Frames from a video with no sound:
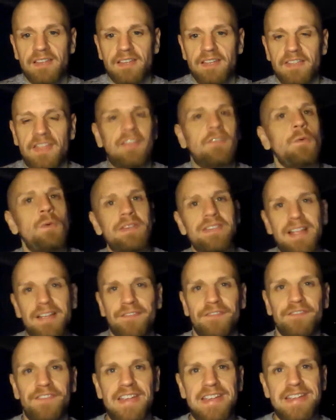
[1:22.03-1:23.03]
There's always that
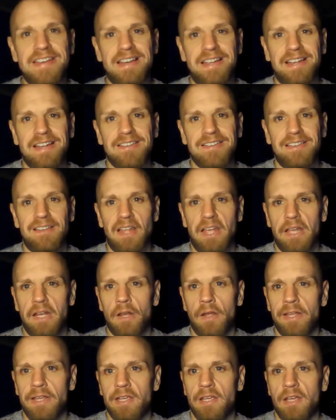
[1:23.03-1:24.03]
feeling, isn't there?
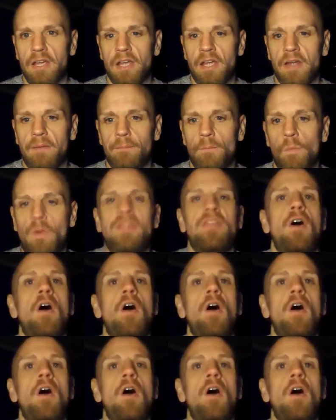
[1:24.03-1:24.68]
Like when the